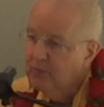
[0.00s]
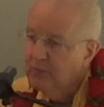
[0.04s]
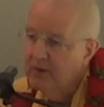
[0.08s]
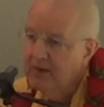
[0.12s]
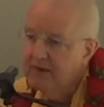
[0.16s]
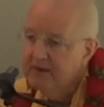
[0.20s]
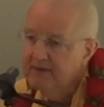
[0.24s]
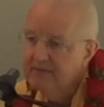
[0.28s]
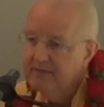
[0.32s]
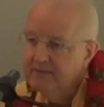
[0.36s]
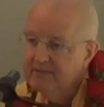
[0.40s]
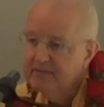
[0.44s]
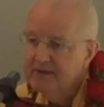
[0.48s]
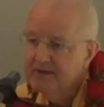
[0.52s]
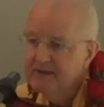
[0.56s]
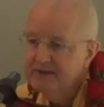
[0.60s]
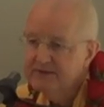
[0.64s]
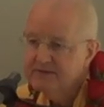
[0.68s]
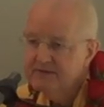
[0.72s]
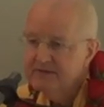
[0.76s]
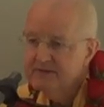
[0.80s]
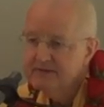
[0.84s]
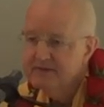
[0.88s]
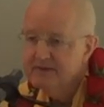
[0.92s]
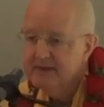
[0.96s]
one of the
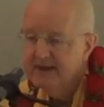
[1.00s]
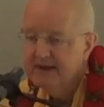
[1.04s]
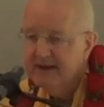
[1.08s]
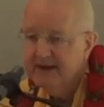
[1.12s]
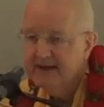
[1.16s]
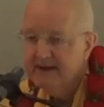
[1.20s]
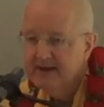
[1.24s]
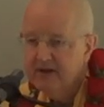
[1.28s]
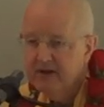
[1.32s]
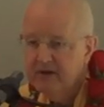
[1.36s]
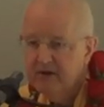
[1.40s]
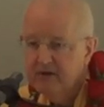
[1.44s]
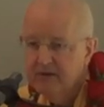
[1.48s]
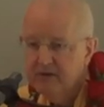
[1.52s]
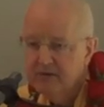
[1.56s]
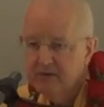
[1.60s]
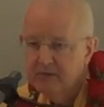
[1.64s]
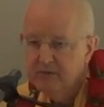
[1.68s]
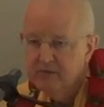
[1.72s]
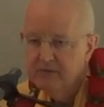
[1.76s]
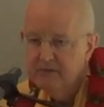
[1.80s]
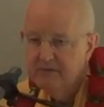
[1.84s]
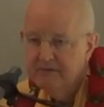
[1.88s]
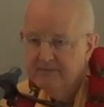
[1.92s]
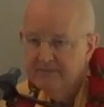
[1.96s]
places that I
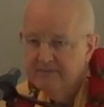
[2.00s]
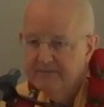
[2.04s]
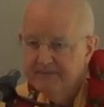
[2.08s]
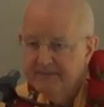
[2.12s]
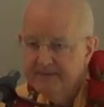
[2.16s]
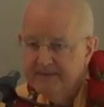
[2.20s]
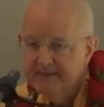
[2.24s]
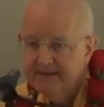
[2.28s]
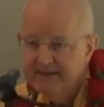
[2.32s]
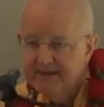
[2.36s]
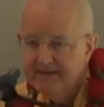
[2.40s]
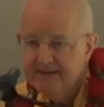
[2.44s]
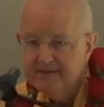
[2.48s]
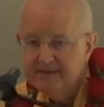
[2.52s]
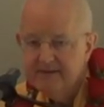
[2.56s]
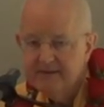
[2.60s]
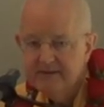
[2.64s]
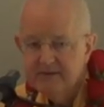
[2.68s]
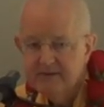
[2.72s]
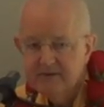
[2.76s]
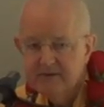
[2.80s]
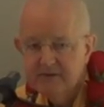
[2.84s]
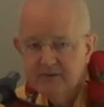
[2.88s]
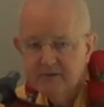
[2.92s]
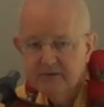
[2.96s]
go is
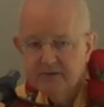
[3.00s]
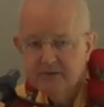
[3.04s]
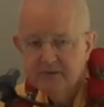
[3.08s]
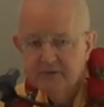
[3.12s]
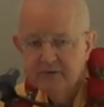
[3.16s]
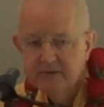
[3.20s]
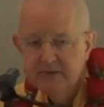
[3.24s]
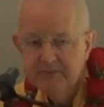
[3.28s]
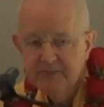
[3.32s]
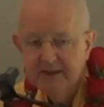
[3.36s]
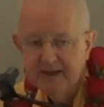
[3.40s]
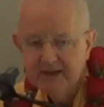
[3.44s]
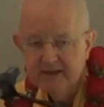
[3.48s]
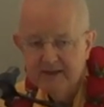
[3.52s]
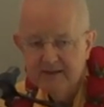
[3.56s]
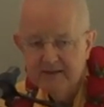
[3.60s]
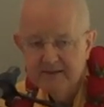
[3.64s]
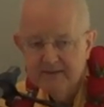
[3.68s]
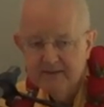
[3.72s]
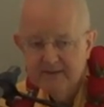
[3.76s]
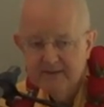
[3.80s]
in Kunming.